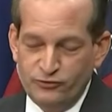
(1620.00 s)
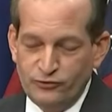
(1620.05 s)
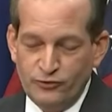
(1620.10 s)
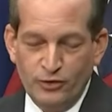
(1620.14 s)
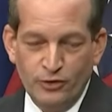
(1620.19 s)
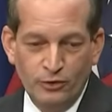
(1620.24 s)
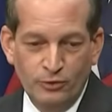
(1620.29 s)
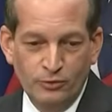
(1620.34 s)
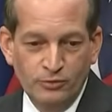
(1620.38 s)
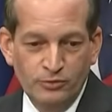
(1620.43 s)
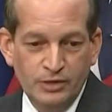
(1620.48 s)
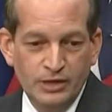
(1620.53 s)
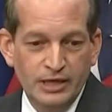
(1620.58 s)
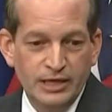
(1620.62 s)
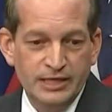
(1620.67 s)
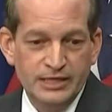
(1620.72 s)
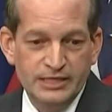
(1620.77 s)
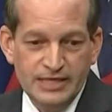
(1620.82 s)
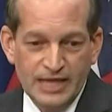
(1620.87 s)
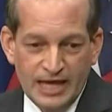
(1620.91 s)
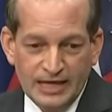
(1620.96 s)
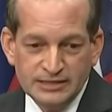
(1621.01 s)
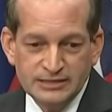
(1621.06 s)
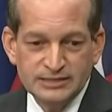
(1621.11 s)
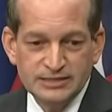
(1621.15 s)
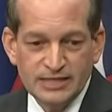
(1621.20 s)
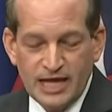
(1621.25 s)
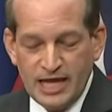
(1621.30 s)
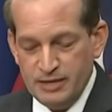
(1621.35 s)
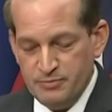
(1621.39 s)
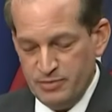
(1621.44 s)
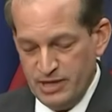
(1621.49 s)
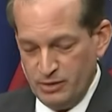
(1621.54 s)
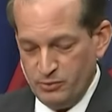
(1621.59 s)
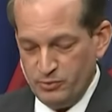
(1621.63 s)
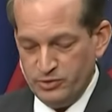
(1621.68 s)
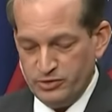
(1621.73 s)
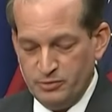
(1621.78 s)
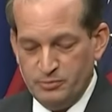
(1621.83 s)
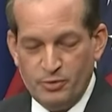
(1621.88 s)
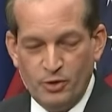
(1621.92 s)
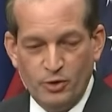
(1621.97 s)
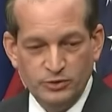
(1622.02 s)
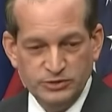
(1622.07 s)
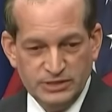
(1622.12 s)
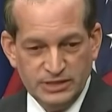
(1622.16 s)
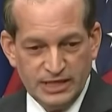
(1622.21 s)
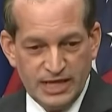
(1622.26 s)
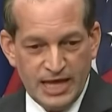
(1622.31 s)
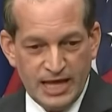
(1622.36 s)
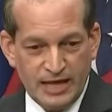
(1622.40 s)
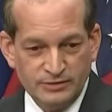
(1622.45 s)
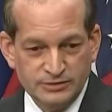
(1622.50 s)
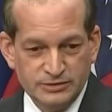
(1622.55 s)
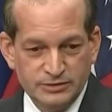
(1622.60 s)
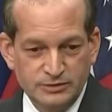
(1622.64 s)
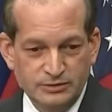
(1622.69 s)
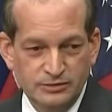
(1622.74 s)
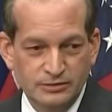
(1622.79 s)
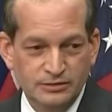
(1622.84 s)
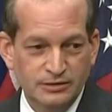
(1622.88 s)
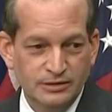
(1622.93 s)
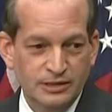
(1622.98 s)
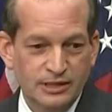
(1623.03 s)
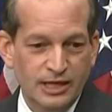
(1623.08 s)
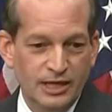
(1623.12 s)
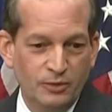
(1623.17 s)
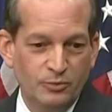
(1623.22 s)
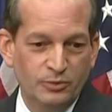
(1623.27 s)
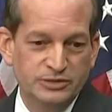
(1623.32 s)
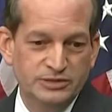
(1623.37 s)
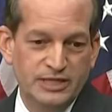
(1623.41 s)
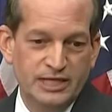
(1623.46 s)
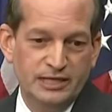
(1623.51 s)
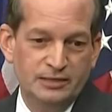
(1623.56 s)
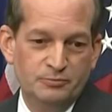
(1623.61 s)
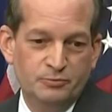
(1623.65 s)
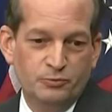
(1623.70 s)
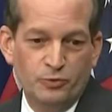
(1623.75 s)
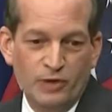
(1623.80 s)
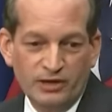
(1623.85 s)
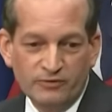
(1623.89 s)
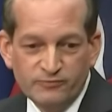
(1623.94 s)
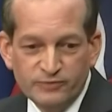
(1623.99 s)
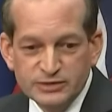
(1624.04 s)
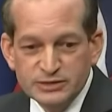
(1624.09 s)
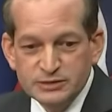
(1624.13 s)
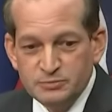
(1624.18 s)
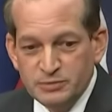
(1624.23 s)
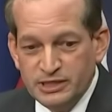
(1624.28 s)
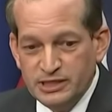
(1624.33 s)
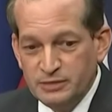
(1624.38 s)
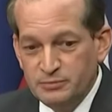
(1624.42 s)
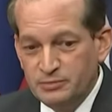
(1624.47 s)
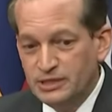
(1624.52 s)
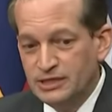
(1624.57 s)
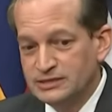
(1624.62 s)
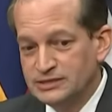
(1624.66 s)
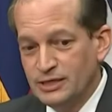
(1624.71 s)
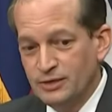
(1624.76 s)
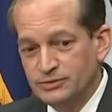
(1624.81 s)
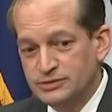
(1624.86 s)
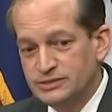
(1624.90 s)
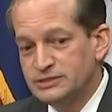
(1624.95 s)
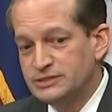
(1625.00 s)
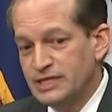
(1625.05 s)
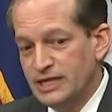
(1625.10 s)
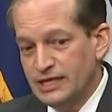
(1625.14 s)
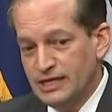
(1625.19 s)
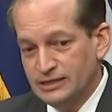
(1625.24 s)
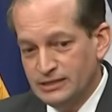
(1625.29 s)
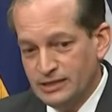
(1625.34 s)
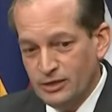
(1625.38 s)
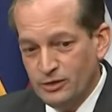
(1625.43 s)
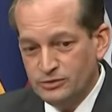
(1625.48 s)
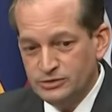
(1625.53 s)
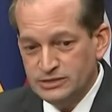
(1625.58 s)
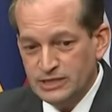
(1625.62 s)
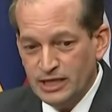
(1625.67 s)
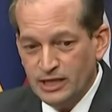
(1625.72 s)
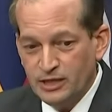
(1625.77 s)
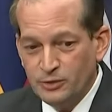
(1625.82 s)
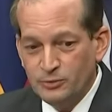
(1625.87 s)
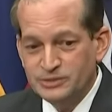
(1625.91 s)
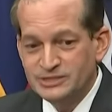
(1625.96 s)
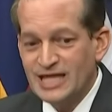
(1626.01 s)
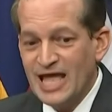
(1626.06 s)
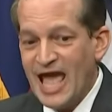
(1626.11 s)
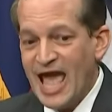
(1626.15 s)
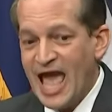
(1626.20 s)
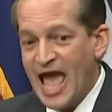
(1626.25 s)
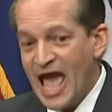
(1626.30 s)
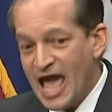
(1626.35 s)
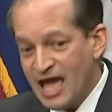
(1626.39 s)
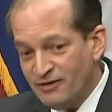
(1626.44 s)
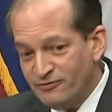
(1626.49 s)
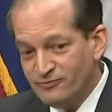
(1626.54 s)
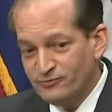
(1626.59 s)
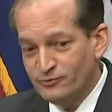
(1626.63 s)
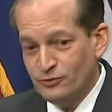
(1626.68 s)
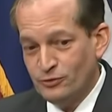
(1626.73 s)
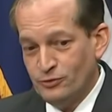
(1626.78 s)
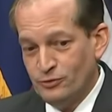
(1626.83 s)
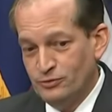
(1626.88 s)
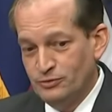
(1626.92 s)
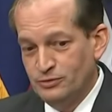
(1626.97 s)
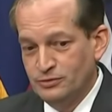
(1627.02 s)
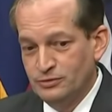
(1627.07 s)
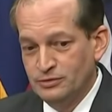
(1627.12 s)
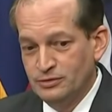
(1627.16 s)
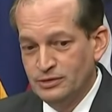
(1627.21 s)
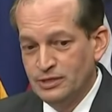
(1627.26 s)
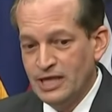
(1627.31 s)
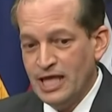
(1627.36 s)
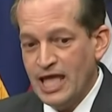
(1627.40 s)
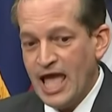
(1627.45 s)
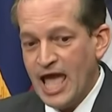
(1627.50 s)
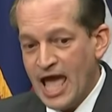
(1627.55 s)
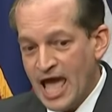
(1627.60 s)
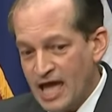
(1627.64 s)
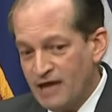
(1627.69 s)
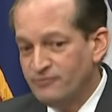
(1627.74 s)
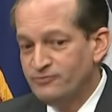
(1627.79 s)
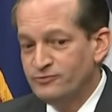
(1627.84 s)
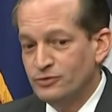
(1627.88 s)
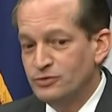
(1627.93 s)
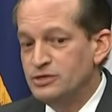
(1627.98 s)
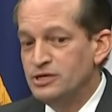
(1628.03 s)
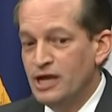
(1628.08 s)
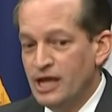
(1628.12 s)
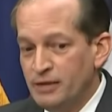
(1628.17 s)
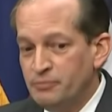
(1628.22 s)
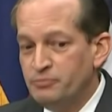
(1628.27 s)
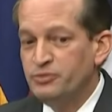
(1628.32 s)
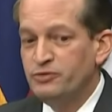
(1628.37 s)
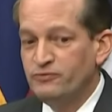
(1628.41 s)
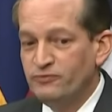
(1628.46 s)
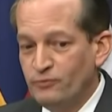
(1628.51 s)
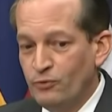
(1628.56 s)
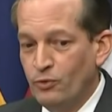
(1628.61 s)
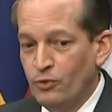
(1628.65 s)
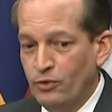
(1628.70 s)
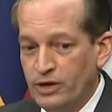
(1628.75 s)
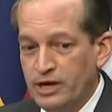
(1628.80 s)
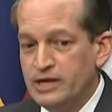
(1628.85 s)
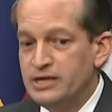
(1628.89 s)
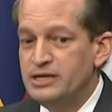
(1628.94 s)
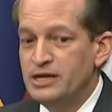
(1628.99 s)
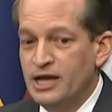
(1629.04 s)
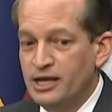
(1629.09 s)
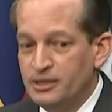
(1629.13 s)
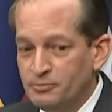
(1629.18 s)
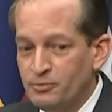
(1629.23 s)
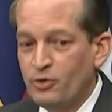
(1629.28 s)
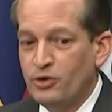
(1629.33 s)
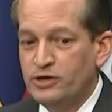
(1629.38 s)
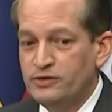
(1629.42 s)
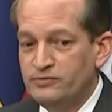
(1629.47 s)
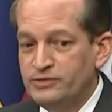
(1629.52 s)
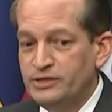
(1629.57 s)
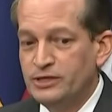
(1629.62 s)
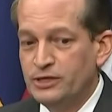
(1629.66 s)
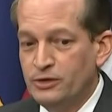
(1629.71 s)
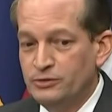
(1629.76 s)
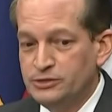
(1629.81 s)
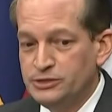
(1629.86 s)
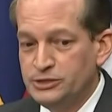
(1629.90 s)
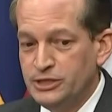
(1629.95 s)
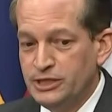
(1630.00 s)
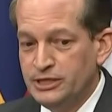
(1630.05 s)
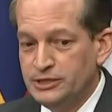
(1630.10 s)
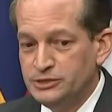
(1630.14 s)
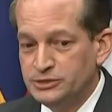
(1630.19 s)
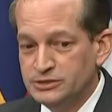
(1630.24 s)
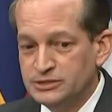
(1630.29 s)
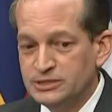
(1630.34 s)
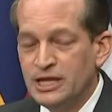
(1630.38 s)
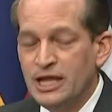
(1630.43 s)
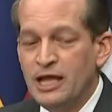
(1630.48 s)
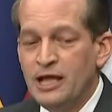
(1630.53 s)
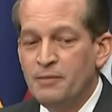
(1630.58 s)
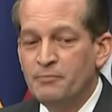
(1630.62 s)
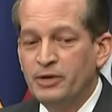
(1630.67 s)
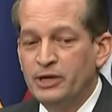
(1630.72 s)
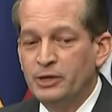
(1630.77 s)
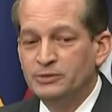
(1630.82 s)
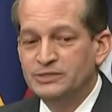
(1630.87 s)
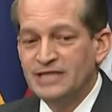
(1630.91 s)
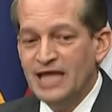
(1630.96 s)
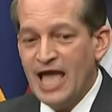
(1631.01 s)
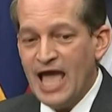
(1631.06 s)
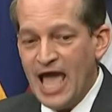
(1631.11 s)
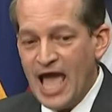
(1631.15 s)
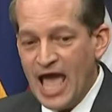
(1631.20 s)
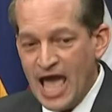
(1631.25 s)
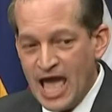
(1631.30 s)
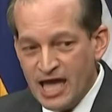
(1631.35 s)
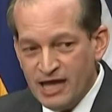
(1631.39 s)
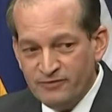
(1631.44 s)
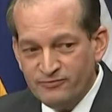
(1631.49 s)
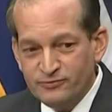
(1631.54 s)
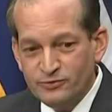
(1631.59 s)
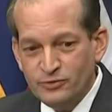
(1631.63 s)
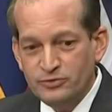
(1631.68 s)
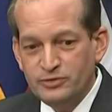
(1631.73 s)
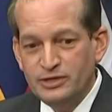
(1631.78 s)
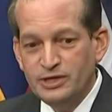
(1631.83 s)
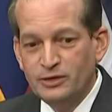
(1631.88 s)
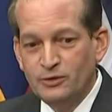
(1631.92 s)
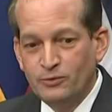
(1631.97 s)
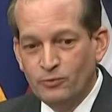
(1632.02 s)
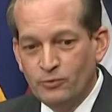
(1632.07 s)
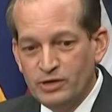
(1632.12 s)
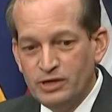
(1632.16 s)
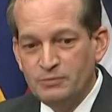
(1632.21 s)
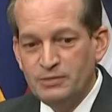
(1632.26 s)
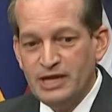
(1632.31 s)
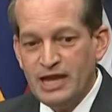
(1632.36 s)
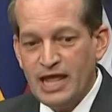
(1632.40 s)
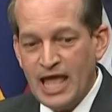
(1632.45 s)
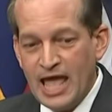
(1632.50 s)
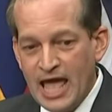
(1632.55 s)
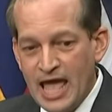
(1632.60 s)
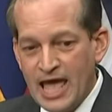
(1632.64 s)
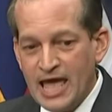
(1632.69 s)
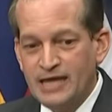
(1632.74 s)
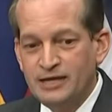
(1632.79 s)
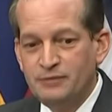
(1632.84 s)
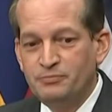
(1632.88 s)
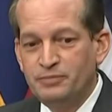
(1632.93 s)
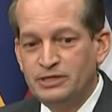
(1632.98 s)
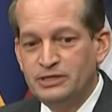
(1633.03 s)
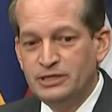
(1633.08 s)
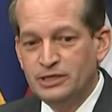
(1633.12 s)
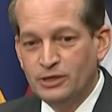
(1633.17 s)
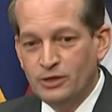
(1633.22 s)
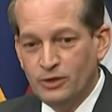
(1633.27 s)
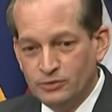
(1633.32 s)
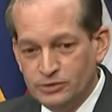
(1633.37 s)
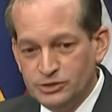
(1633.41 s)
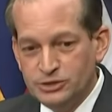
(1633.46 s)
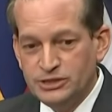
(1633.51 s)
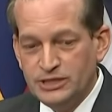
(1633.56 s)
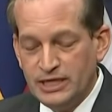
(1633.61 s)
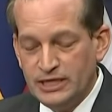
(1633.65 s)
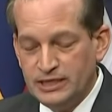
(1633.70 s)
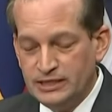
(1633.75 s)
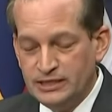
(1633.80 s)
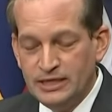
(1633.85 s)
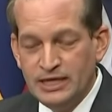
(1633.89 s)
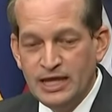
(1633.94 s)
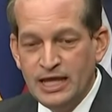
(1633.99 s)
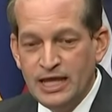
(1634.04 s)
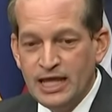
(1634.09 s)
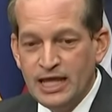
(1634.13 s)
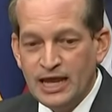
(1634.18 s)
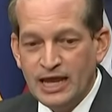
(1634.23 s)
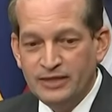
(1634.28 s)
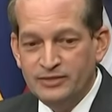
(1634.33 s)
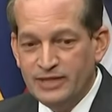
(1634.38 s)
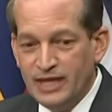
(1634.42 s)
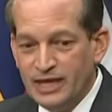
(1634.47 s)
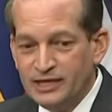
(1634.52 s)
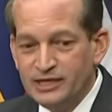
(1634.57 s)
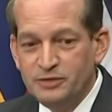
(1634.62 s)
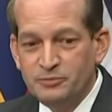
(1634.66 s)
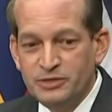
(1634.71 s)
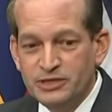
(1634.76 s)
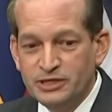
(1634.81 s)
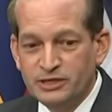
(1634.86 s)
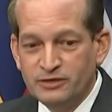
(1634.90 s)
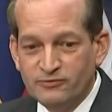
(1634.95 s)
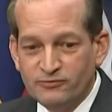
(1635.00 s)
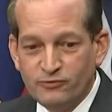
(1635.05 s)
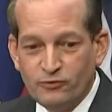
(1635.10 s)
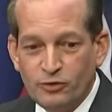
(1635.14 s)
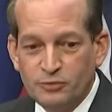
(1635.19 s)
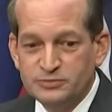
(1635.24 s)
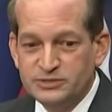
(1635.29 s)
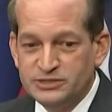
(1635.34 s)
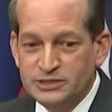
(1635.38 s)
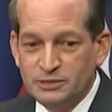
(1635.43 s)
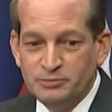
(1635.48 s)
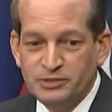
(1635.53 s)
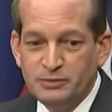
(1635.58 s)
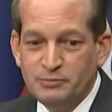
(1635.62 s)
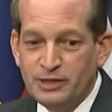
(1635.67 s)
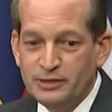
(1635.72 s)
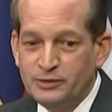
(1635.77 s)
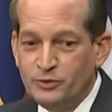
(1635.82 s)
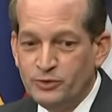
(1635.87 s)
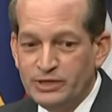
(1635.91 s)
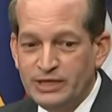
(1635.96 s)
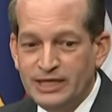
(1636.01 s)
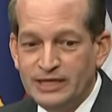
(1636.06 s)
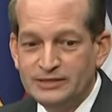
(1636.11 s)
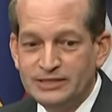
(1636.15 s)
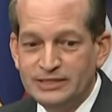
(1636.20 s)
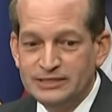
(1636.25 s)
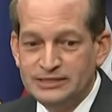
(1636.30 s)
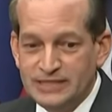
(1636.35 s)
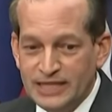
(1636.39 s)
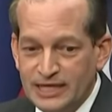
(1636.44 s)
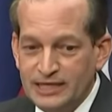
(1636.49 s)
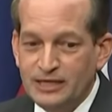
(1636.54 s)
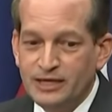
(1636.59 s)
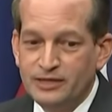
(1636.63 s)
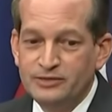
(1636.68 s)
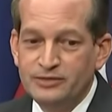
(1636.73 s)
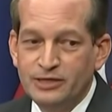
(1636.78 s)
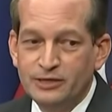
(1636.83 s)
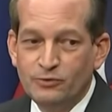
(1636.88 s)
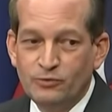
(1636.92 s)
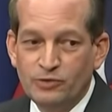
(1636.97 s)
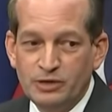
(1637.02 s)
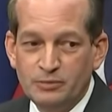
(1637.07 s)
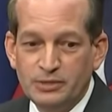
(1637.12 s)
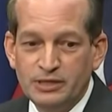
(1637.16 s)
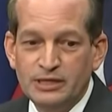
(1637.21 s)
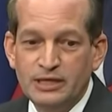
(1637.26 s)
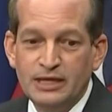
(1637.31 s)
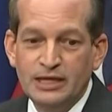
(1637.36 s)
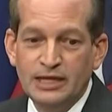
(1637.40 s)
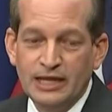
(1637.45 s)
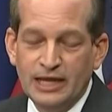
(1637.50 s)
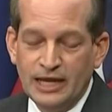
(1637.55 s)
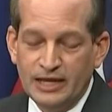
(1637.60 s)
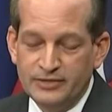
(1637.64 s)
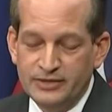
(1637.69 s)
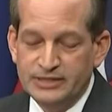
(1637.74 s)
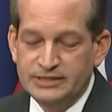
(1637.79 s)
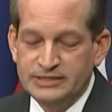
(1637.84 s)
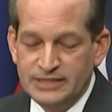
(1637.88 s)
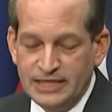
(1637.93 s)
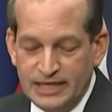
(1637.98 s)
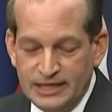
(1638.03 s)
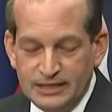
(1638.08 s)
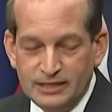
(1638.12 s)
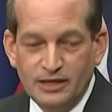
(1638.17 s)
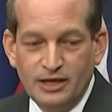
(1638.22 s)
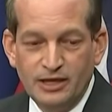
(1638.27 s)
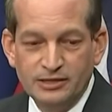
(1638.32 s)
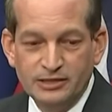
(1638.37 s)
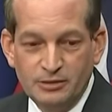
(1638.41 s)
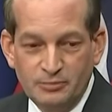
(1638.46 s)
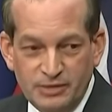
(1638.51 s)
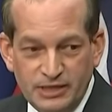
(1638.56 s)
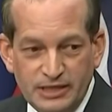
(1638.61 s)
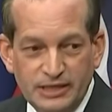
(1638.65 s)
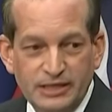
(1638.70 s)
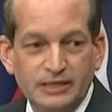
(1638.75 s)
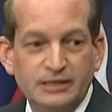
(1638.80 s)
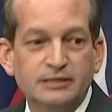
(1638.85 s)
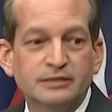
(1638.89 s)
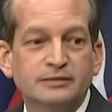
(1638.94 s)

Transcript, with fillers: so, yes, I met with opposing counsel. It was a breakfast meeting because I was staying at the hotel. It was after, not before, and not part of the negotiations. But it was after the agreement had been negotiated. And that can be confirmed simply by looking at the date on the agreement and the date on the meeting.